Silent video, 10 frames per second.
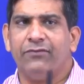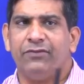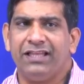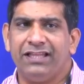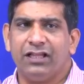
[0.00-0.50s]

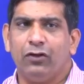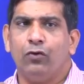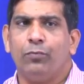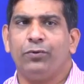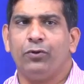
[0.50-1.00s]
within the
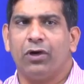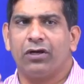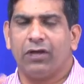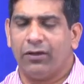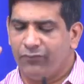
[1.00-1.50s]
loop, you
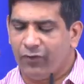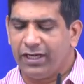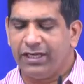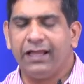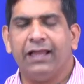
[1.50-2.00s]
are
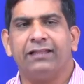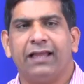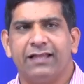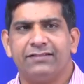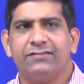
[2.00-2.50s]
avoiding health
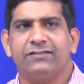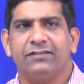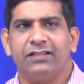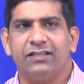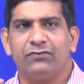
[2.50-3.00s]

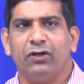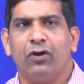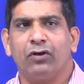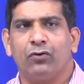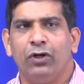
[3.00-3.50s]
hazards. Things will
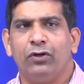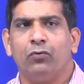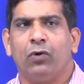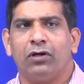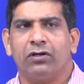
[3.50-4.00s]
not go
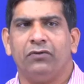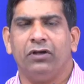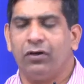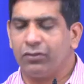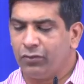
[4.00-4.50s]
into water, will
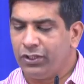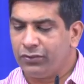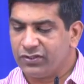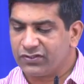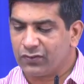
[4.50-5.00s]
not go
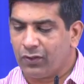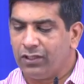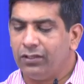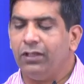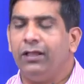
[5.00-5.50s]
into the
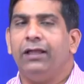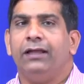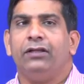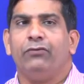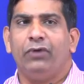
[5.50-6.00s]
soil.
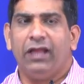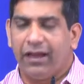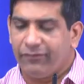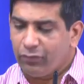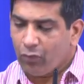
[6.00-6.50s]
We
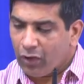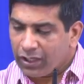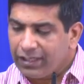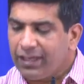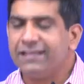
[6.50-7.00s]
have to
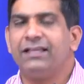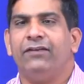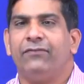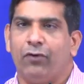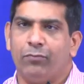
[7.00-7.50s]
organize the
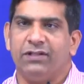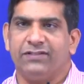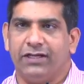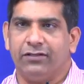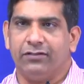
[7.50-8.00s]
informal
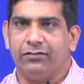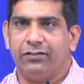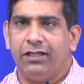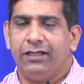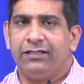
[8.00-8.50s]
sector.
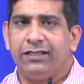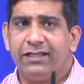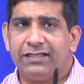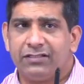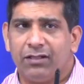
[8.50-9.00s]

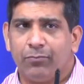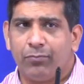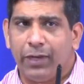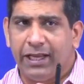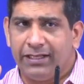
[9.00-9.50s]

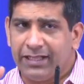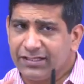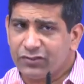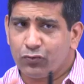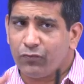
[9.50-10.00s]

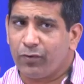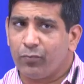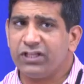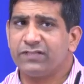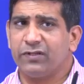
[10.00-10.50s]
That's true for
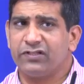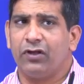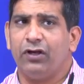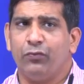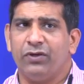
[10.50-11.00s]
municipal
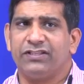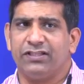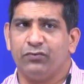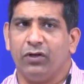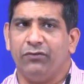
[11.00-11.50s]
solid waste
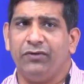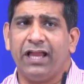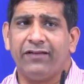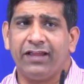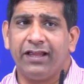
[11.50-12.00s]
as well. We
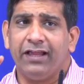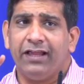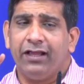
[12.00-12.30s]
have a